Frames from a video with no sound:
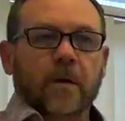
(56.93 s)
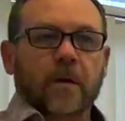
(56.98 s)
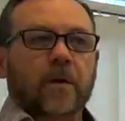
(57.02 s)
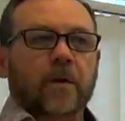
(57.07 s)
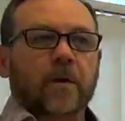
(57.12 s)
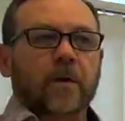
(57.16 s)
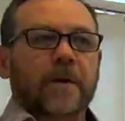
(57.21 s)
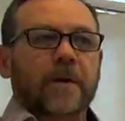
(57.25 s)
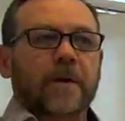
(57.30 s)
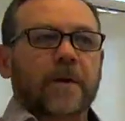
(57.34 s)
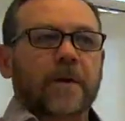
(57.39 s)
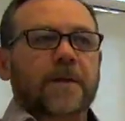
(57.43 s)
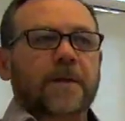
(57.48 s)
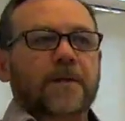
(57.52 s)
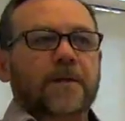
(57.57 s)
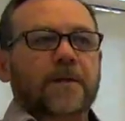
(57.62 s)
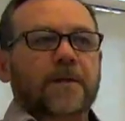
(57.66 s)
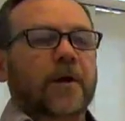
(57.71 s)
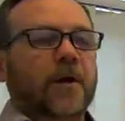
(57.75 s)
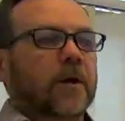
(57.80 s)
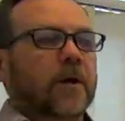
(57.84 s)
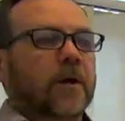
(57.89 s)
we're going to be
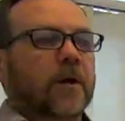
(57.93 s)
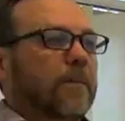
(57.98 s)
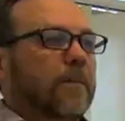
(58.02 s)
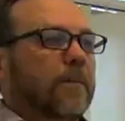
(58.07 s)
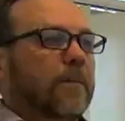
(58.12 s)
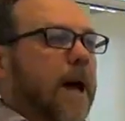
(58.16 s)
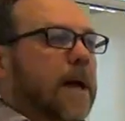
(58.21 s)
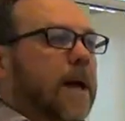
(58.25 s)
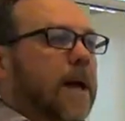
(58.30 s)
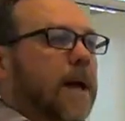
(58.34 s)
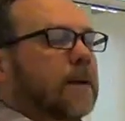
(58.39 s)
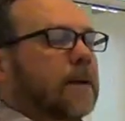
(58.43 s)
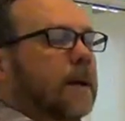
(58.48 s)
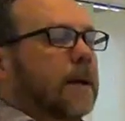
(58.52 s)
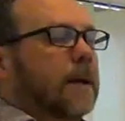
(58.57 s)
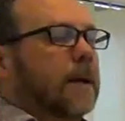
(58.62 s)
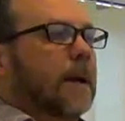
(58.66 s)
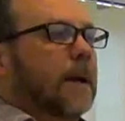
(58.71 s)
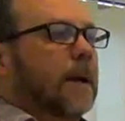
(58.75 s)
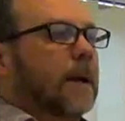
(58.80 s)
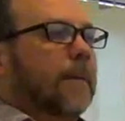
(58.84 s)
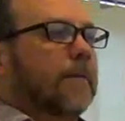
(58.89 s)
talking
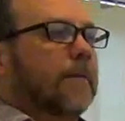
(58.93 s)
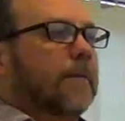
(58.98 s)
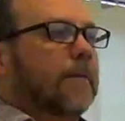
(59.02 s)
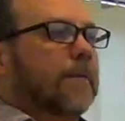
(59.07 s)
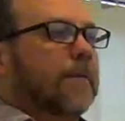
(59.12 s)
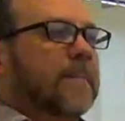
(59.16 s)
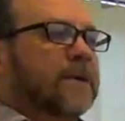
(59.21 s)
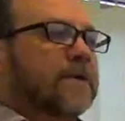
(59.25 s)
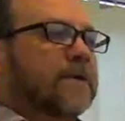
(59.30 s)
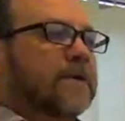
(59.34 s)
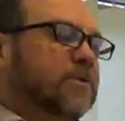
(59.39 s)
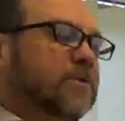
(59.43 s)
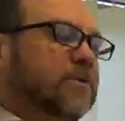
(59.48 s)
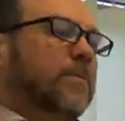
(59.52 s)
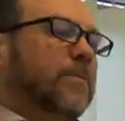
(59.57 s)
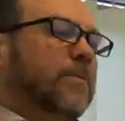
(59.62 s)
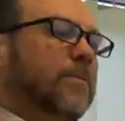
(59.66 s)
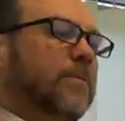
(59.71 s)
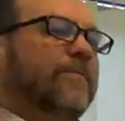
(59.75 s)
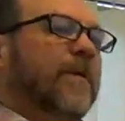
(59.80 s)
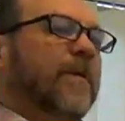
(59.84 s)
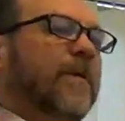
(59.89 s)
about message
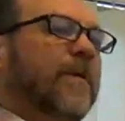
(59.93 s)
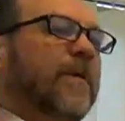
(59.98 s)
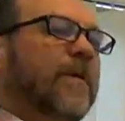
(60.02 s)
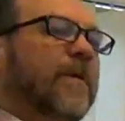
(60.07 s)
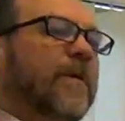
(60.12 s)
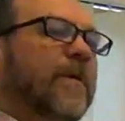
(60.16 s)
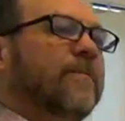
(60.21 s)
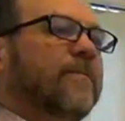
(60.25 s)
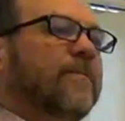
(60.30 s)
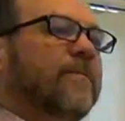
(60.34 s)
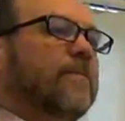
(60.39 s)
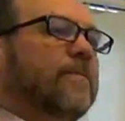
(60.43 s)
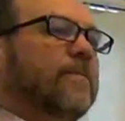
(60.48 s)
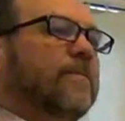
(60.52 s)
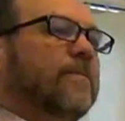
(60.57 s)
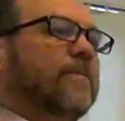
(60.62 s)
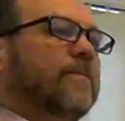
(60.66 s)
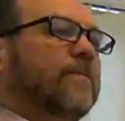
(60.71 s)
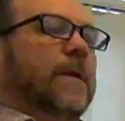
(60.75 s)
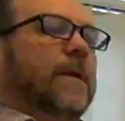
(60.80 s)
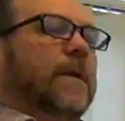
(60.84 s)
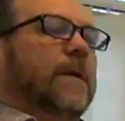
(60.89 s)
number 5
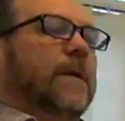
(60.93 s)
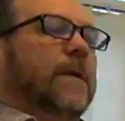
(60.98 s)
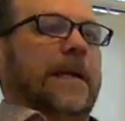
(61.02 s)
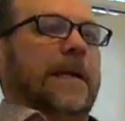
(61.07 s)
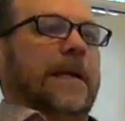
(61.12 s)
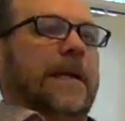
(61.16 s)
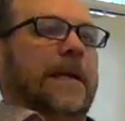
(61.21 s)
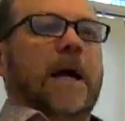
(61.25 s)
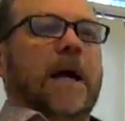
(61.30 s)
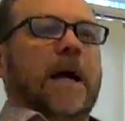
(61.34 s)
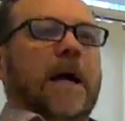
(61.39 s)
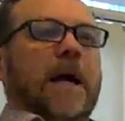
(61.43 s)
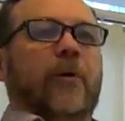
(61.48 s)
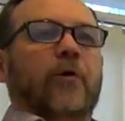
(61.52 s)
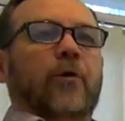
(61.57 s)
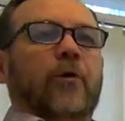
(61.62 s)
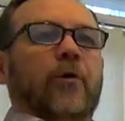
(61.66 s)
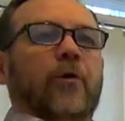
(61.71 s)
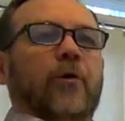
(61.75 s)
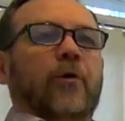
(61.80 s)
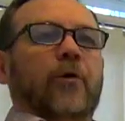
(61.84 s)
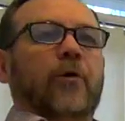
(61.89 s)
in
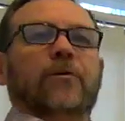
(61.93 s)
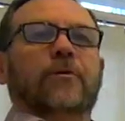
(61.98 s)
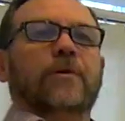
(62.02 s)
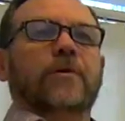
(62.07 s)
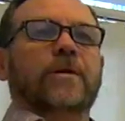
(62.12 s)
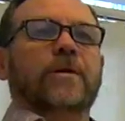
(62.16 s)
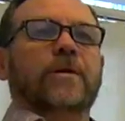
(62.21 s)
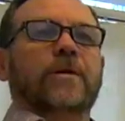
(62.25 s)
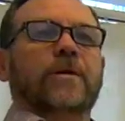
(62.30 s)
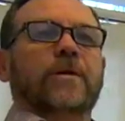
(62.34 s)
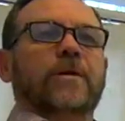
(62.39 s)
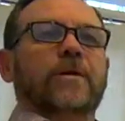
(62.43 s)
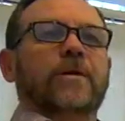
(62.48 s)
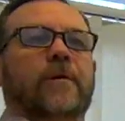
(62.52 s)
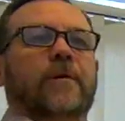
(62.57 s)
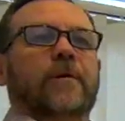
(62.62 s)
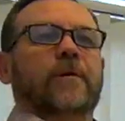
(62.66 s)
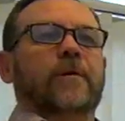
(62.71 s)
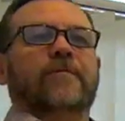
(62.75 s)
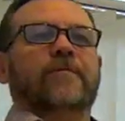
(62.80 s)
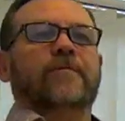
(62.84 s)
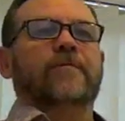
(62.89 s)
our series
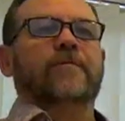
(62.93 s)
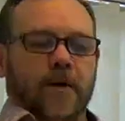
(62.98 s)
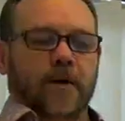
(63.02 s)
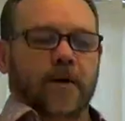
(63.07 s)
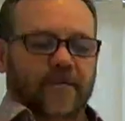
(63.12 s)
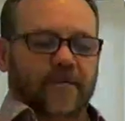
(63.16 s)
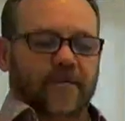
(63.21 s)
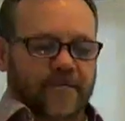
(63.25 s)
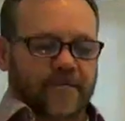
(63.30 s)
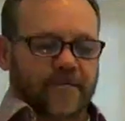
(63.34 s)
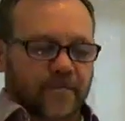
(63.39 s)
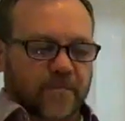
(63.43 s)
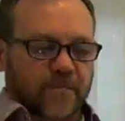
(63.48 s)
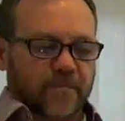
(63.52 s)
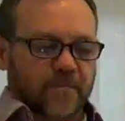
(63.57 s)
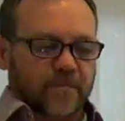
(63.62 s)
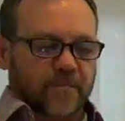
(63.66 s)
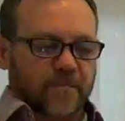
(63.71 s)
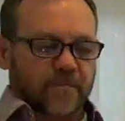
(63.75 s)
of